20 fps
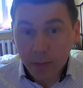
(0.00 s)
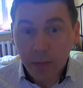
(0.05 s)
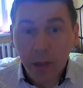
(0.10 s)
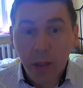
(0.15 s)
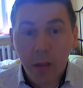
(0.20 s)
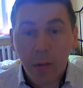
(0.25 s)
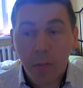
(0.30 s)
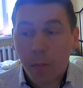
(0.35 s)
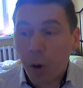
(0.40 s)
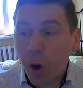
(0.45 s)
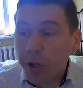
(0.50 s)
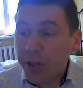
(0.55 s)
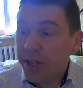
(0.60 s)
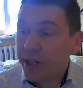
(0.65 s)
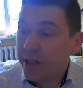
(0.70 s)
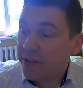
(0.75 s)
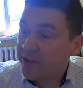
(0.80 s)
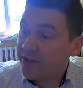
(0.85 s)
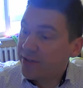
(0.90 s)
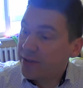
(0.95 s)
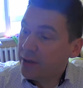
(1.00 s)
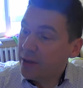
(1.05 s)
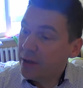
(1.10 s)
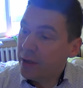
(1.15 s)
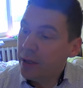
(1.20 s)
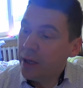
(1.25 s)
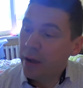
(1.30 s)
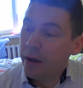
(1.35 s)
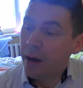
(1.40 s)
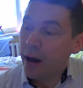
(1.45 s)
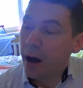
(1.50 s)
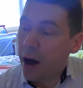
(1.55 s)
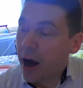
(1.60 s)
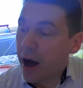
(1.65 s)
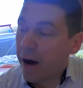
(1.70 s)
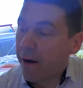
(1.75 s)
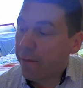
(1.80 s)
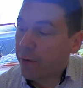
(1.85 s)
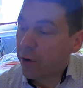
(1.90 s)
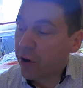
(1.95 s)
models
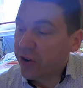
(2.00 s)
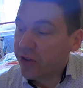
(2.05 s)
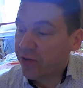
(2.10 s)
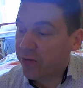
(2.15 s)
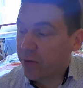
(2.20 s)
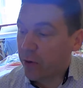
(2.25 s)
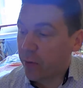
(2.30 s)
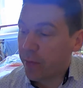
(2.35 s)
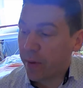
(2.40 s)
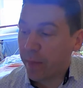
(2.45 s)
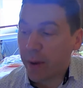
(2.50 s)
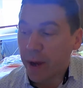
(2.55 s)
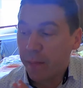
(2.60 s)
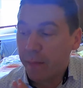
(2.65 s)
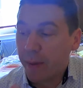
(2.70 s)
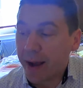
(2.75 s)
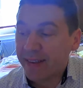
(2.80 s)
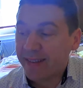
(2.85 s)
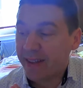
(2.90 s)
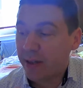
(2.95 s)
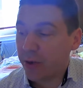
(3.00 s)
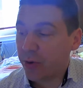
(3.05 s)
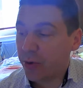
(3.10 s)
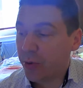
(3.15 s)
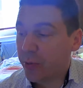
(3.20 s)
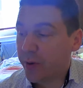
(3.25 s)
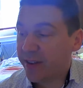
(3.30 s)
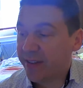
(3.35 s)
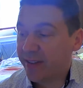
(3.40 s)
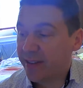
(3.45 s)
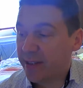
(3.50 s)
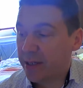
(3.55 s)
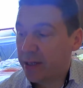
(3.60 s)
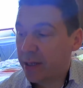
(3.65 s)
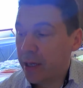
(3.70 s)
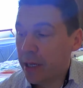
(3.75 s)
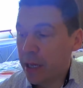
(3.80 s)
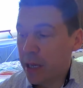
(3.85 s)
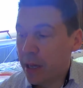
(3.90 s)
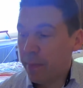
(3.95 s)
are, of course, from the McMaster University,
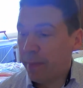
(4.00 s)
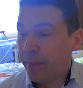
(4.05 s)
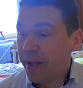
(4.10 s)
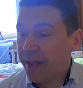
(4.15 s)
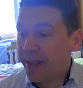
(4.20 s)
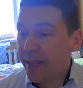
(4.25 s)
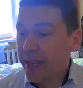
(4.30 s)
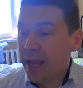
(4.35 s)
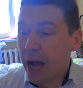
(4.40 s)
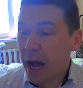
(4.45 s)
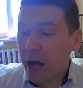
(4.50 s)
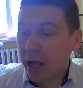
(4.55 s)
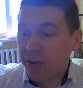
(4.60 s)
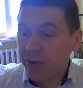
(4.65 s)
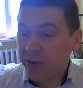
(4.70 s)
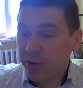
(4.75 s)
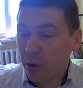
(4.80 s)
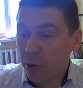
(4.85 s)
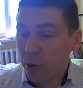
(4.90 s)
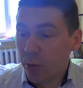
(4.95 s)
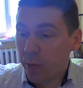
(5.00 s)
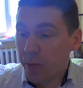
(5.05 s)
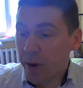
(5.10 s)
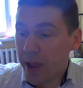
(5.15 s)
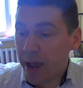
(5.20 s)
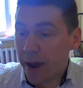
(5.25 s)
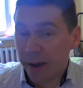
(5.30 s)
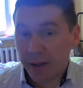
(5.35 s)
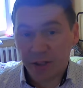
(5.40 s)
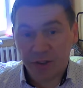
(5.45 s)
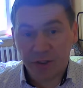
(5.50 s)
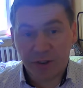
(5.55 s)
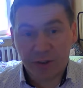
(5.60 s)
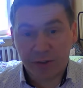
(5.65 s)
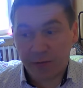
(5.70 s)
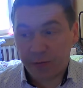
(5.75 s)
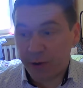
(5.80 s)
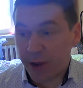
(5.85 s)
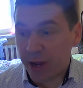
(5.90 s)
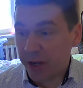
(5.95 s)
but they also were
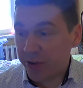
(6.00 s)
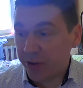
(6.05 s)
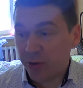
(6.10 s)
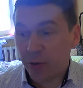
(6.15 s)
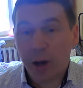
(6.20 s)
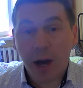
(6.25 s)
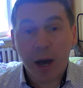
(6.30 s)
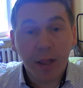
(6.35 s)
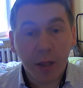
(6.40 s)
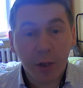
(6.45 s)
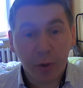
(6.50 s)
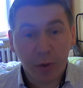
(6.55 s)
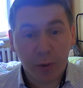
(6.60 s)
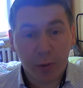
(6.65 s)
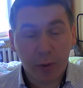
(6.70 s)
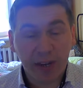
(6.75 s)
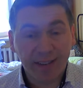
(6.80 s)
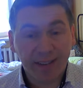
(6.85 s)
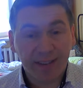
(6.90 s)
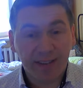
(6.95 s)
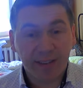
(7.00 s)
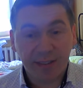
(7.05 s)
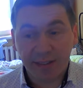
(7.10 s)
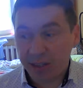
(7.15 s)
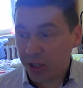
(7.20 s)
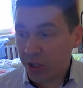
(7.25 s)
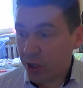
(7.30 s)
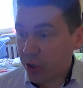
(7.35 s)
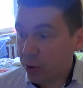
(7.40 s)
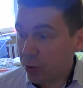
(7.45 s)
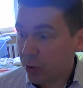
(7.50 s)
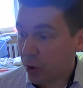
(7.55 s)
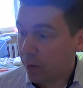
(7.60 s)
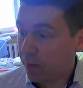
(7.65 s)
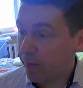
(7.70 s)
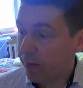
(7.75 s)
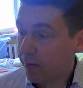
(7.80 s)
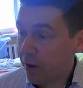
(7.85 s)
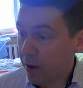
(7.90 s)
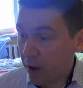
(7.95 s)
transferred to other universities in
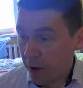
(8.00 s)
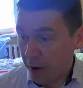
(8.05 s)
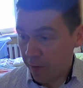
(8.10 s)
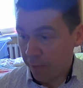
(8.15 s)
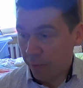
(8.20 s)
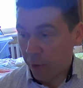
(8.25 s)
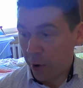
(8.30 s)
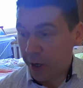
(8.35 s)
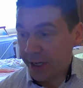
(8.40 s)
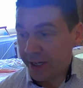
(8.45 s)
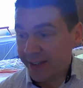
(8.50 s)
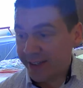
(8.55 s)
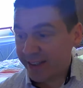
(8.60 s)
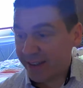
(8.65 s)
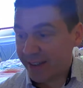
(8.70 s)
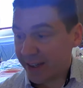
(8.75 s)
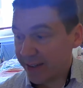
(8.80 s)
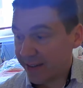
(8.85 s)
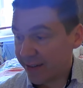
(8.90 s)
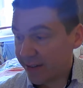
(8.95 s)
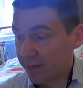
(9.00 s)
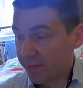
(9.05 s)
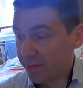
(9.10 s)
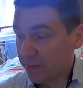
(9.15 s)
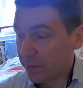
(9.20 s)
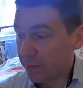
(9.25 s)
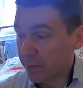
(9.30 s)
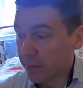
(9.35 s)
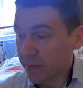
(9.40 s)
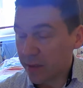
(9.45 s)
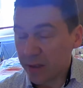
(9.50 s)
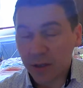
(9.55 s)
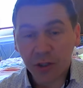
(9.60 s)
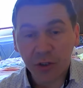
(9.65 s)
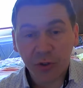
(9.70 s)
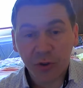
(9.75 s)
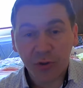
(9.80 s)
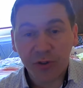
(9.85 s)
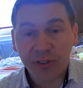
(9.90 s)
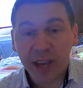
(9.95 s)
Europe. For instance,
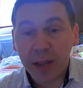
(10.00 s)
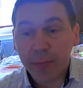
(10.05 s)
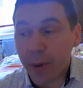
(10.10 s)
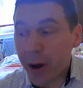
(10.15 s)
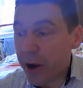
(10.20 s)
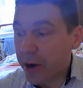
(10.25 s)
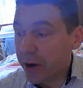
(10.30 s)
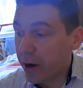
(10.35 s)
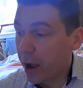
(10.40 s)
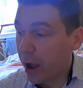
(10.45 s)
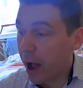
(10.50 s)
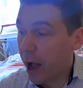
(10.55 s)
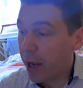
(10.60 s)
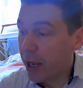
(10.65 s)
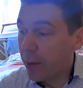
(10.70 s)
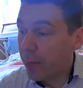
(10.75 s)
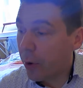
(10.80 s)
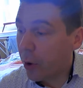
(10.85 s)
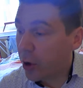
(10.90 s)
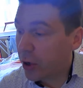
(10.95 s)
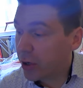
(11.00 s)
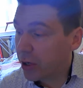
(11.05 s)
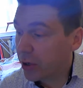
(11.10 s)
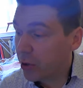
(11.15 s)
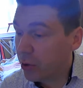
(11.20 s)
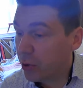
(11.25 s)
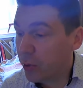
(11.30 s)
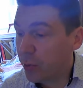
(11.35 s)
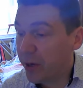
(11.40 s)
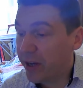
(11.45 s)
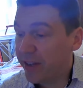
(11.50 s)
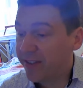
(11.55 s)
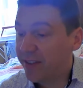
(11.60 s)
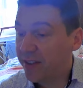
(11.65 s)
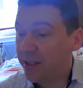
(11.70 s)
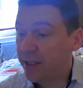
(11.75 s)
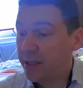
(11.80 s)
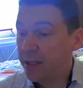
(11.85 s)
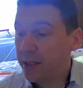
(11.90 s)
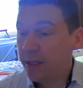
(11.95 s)
to Denmark, Aalborg University,